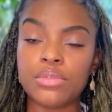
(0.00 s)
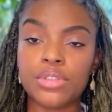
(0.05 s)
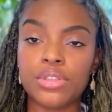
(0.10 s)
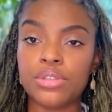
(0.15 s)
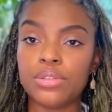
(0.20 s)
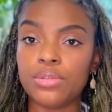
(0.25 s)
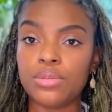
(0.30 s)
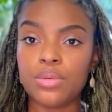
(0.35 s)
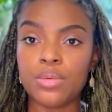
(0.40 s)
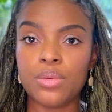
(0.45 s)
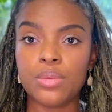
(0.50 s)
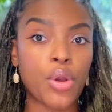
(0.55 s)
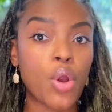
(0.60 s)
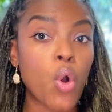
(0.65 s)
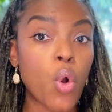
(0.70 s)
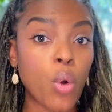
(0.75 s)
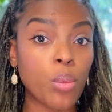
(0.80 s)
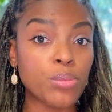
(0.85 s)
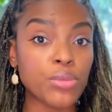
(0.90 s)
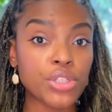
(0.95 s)
to her
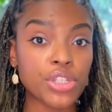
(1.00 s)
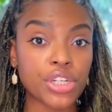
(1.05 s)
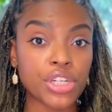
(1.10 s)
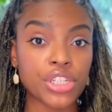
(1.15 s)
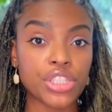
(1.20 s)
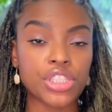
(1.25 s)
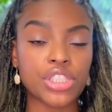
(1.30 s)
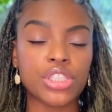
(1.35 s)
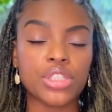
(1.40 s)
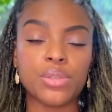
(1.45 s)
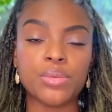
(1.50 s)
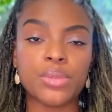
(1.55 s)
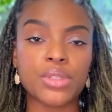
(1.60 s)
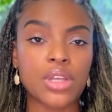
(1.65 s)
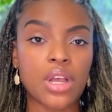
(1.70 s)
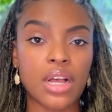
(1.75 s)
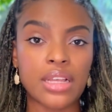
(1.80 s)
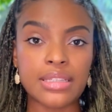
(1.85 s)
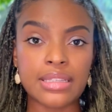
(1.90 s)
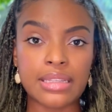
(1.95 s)
home church she was
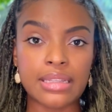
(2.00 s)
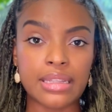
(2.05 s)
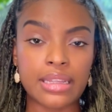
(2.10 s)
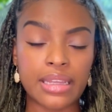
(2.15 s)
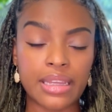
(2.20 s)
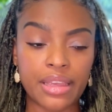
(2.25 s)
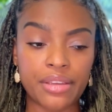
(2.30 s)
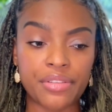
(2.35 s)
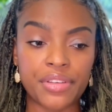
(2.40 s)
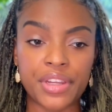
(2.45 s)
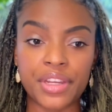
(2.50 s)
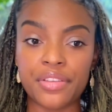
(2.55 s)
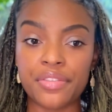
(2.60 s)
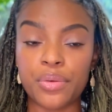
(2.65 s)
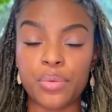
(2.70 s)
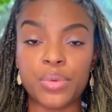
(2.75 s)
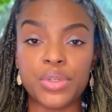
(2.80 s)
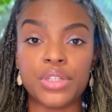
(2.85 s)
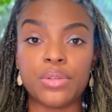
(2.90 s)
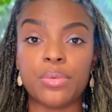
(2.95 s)
constantly given
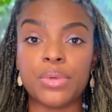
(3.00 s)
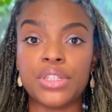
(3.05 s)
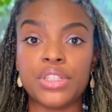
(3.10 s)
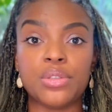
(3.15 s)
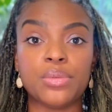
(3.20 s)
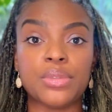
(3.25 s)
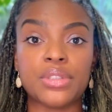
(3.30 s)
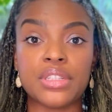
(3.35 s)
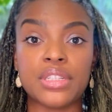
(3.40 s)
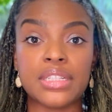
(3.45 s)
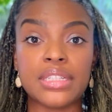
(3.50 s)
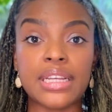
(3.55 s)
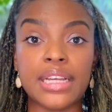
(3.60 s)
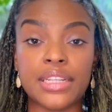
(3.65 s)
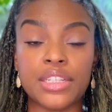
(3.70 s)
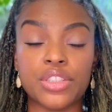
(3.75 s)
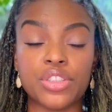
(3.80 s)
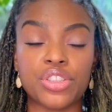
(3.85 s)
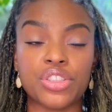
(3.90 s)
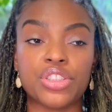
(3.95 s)
even when, when she wasn't
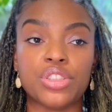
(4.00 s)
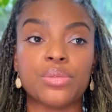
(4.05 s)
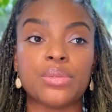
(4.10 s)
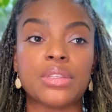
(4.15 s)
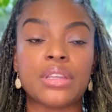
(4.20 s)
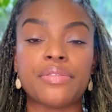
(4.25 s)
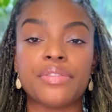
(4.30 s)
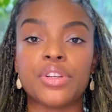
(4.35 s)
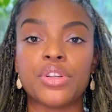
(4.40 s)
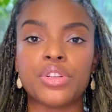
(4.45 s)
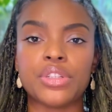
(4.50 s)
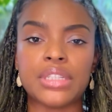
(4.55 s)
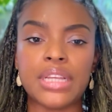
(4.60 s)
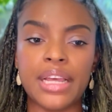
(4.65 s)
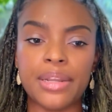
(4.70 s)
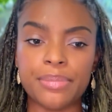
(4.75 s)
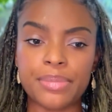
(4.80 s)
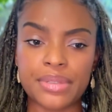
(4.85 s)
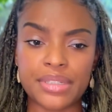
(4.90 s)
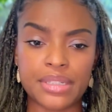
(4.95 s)
attending church she was given her
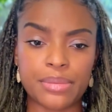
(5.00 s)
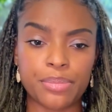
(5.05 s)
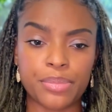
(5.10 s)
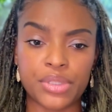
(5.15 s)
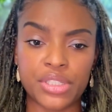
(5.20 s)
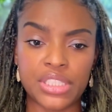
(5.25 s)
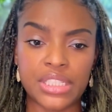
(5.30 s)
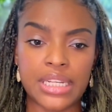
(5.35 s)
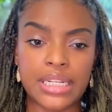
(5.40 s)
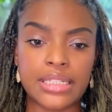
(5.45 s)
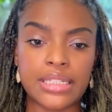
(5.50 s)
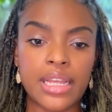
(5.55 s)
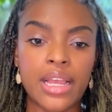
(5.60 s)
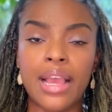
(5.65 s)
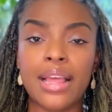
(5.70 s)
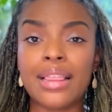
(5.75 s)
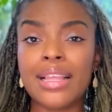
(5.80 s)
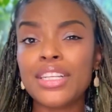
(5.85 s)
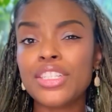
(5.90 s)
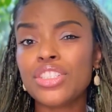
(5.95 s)
10%
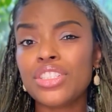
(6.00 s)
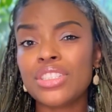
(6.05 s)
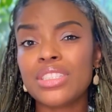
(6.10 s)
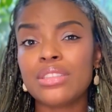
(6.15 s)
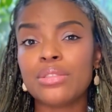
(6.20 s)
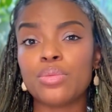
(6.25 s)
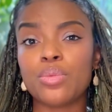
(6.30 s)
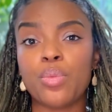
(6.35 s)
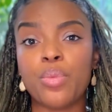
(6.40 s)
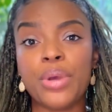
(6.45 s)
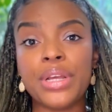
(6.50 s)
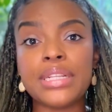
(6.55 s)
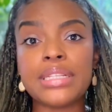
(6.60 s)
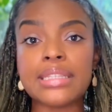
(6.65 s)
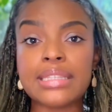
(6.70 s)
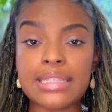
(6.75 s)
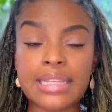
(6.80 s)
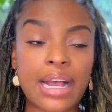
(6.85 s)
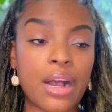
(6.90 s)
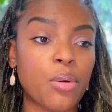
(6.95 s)
and things just went
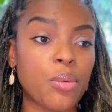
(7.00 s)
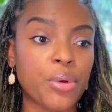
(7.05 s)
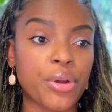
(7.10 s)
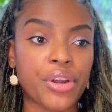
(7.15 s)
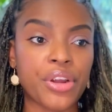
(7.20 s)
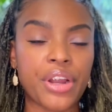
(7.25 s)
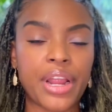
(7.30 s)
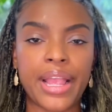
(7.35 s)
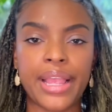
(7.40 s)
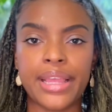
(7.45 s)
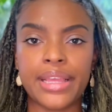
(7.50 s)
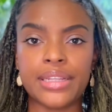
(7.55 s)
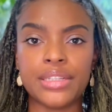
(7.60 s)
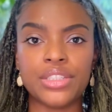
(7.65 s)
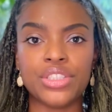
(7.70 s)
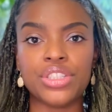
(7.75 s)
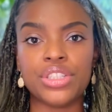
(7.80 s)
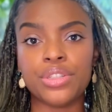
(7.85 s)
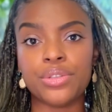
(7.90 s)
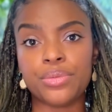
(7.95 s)
sour
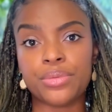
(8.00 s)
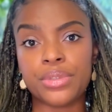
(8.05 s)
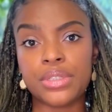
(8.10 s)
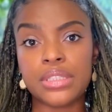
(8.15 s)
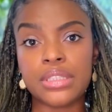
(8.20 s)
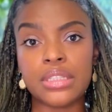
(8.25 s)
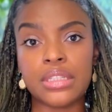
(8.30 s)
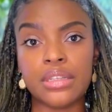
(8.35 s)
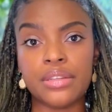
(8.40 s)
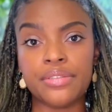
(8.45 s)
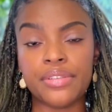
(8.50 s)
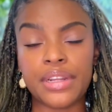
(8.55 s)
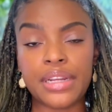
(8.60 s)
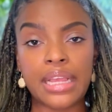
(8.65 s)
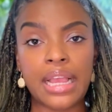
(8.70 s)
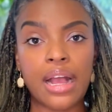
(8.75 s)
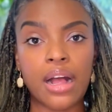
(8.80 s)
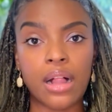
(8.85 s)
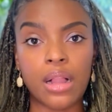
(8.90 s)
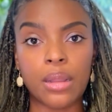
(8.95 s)
and she didn't receive any
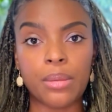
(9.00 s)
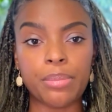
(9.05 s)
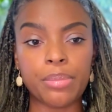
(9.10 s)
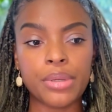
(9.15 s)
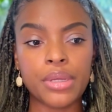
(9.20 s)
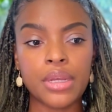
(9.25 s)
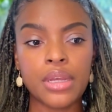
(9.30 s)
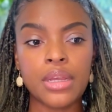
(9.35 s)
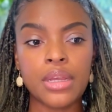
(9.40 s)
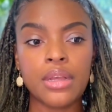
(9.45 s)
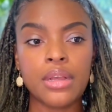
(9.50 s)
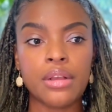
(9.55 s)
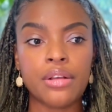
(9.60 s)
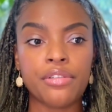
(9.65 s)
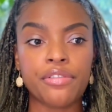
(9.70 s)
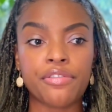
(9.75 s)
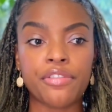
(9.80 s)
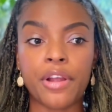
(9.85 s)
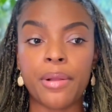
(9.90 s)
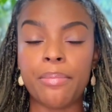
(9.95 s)
help
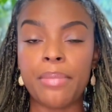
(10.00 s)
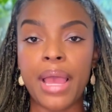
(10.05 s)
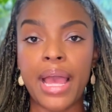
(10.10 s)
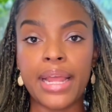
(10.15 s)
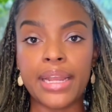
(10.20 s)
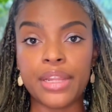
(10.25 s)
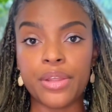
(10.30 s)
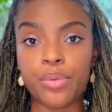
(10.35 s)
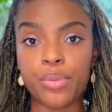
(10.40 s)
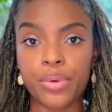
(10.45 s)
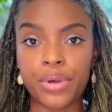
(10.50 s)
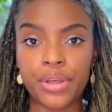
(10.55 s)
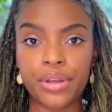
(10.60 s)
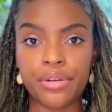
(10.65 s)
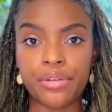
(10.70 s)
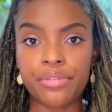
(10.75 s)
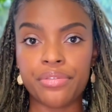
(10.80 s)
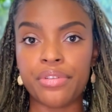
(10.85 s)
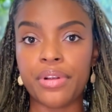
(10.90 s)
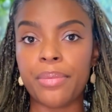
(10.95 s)
from
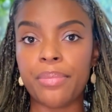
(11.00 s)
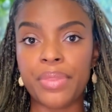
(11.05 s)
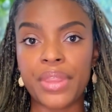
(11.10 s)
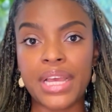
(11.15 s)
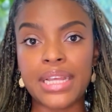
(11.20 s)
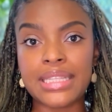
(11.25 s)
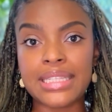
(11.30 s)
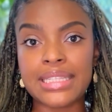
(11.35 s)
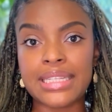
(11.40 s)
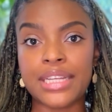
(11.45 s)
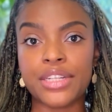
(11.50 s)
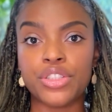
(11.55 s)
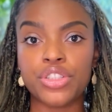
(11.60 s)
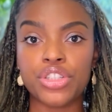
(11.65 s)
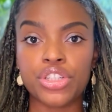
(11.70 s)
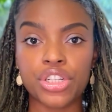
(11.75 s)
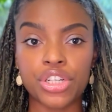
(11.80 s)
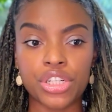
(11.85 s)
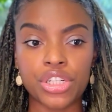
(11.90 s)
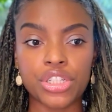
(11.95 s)
anyone from that said
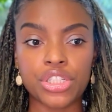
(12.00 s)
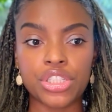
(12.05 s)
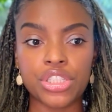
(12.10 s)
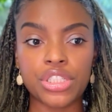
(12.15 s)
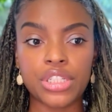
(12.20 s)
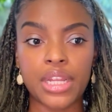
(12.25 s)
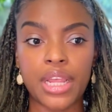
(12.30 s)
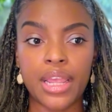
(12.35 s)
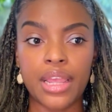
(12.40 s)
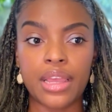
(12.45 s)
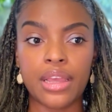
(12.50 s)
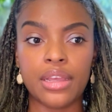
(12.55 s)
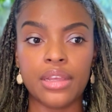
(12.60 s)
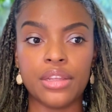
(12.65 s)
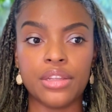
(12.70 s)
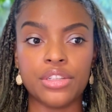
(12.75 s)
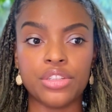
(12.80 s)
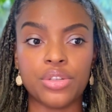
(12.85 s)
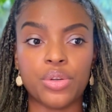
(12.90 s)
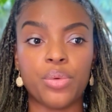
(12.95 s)
church
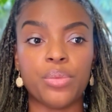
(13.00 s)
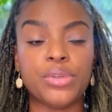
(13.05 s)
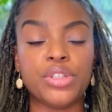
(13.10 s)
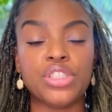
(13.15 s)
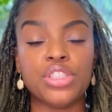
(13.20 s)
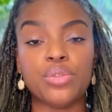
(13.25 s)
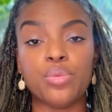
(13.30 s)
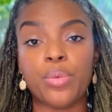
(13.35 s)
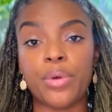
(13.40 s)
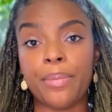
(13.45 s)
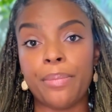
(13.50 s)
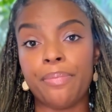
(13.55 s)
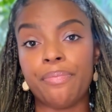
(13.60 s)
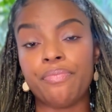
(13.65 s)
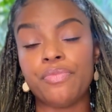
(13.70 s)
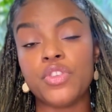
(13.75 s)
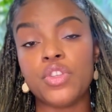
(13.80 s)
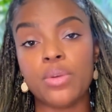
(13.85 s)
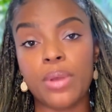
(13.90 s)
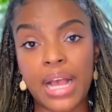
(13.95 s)
and you know when she'd went
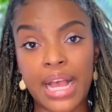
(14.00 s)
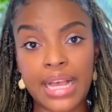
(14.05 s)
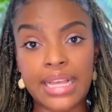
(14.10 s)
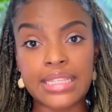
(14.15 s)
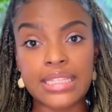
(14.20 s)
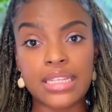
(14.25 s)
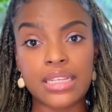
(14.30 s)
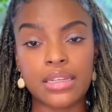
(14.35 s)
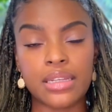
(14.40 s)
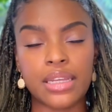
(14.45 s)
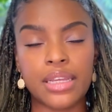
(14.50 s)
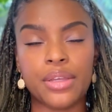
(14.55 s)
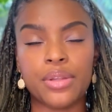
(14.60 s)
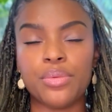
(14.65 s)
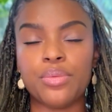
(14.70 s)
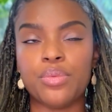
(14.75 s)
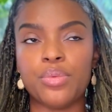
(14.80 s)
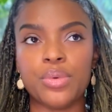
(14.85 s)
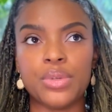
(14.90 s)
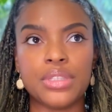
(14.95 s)
to ask
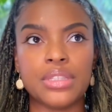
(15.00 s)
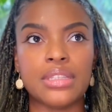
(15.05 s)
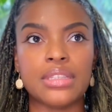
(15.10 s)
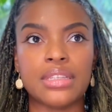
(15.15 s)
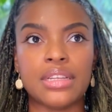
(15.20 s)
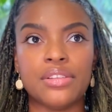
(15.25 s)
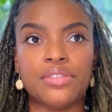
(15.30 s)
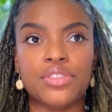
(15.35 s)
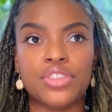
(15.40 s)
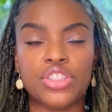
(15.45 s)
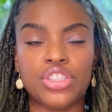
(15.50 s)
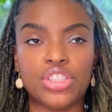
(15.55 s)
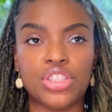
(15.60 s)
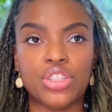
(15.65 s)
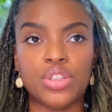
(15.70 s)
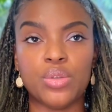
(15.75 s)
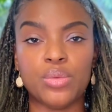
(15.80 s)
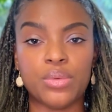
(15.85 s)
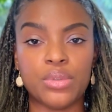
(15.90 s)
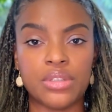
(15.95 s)
it was as if
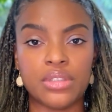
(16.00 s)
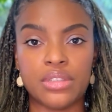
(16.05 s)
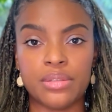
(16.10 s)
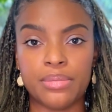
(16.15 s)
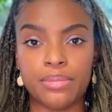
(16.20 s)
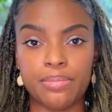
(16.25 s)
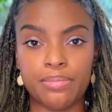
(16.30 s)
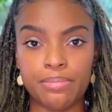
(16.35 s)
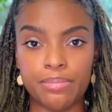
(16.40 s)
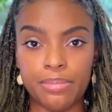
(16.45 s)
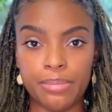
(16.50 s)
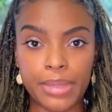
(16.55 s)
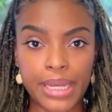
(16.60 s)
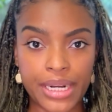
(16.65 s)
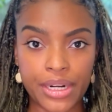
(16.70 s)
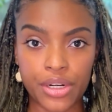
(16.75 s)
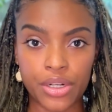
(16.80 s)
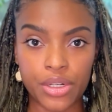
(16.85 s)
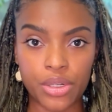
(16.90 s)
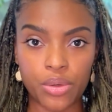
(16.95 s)
she was a
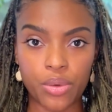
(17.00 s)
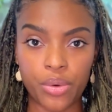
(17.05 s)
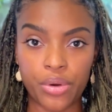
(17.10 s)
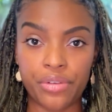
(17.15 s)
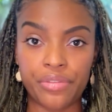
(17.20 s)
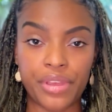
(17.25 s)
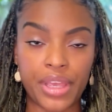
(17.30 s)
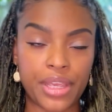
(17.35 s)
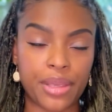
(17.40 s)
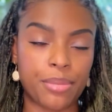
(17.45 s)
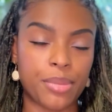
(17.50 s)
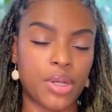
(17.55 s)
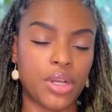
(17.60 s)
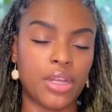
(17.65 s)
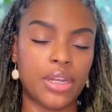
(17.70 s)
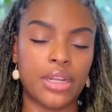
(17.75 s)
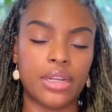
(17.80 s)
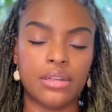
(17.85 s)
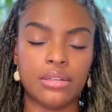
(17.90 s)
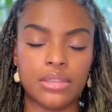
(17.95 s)
beggar or a
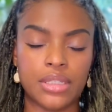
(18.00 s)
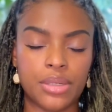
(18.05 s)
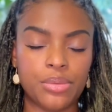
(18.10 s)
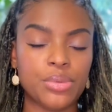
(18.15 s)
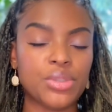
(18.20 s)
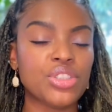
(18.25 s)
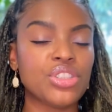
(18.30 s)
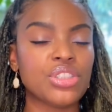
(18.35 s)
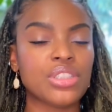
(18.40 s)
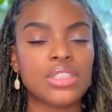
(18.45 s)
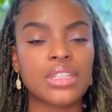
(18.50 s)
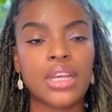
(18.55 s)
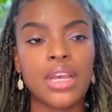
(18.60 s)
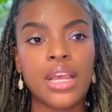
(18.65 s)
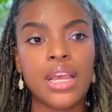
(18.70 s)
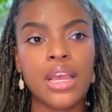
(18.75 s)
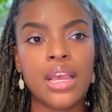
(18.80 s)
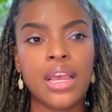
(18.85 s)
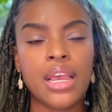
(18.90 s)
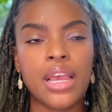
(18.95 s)
vagabond and it was
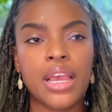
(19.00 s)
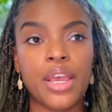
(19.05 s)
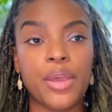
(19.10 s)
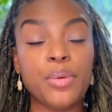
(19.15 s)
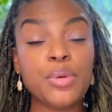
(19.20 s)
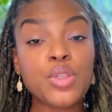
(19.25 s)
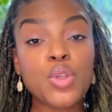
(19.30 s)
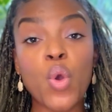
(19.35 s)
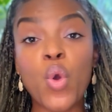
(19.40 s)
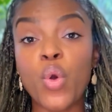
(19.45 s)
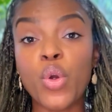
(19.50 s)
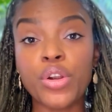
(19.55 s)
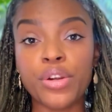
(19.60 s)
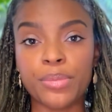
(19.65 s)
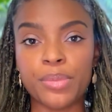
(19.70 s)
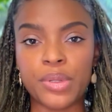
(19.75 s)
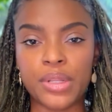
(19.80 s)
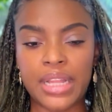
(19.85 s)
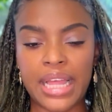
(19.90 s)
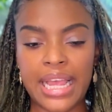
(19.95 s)
it was
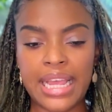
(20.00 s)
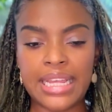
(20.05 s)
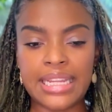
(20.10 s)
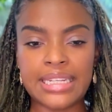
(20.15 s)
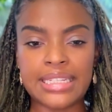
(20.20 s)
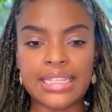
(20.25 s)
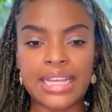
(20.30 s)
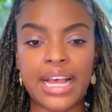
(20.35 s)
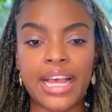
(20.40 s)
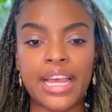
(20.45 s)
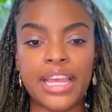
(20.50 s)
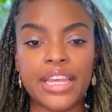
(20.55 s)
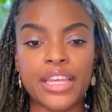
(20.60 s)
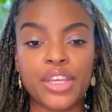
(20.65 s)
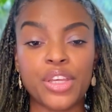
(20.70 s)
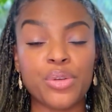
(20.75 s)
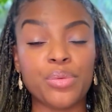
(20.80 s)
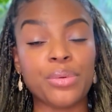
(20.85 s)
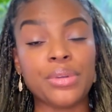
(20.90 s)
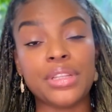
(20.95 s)
horrible and i
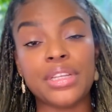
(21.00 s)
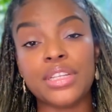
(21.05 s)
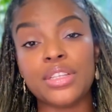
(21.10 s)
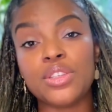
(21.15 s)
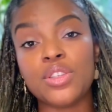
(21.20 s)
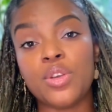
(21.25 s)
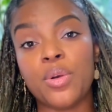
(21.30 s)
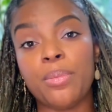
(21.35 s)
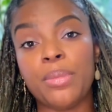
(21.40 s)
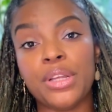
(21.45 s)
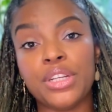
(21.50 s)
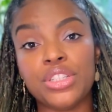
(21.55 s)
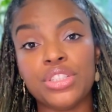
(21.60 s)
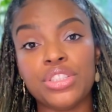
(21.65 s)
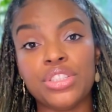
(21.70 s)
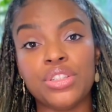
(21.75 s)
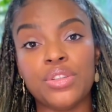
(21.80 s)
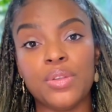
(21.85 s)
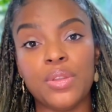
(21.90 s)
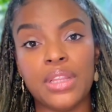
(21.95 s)
could relate so
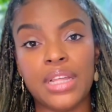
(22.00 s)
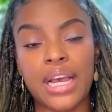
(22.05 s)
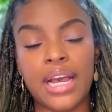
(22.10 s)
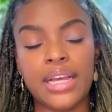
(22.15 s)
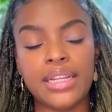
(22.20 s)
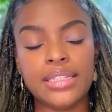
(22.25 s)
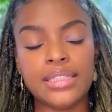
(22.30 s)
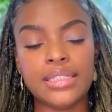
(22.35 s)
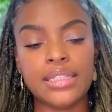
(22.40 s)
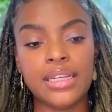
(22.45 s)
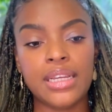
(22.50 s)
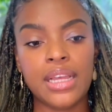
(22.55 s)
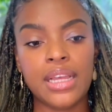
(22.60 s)
much to that